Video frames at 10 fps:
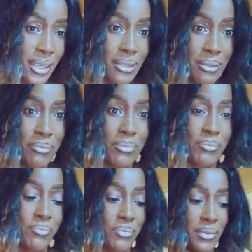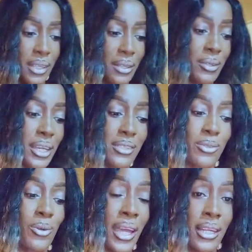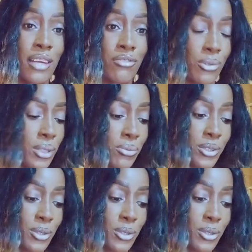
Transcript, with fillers: You guys know I love jewelry.